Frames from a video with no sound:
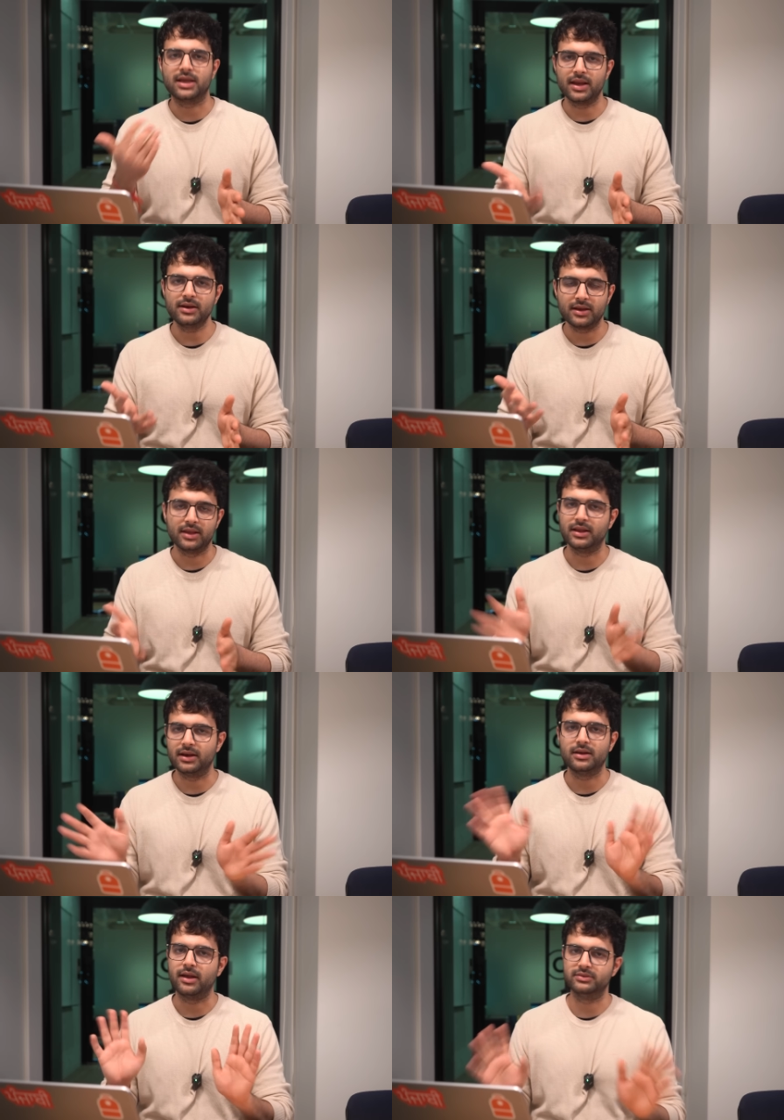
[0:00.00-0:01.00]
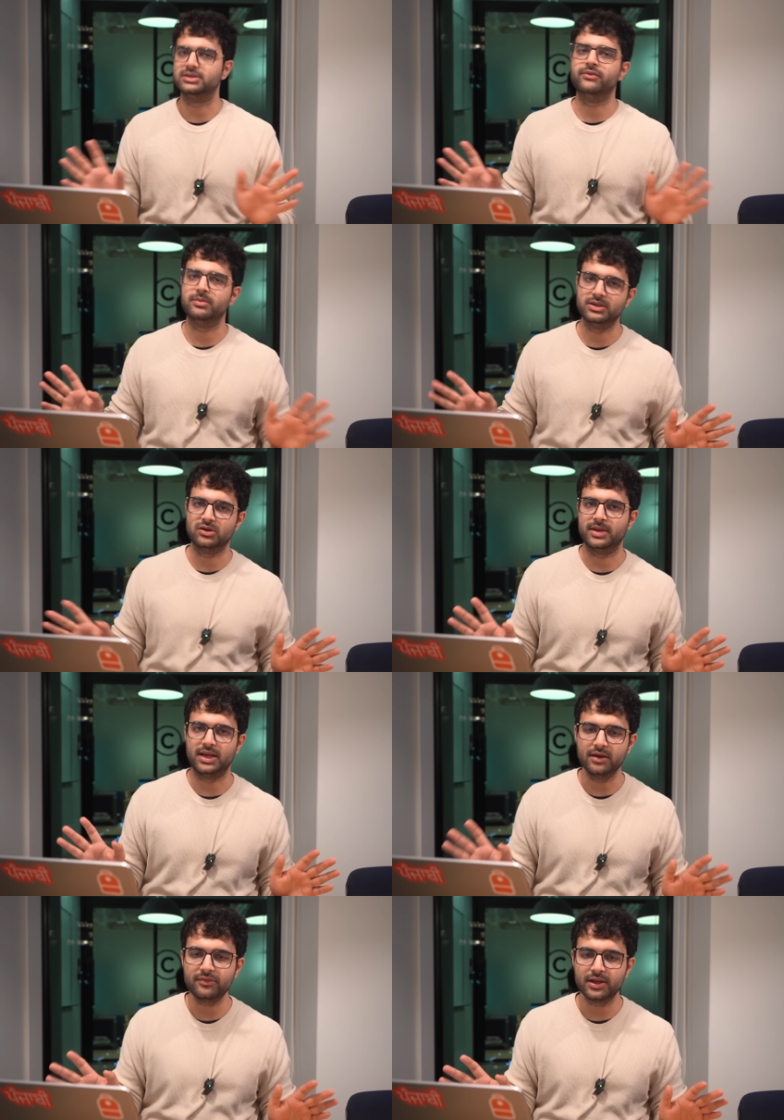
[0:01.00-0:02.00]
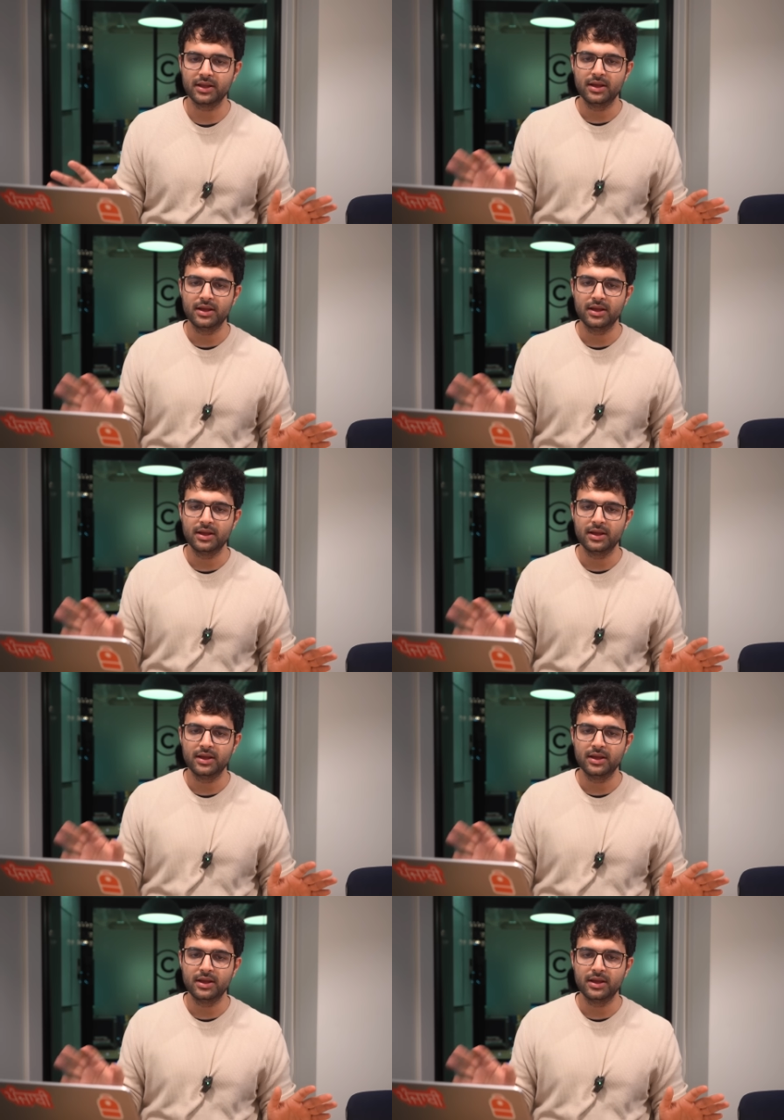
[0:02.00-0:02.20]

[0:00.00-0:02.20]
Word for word: again, and then I was done with my job and I left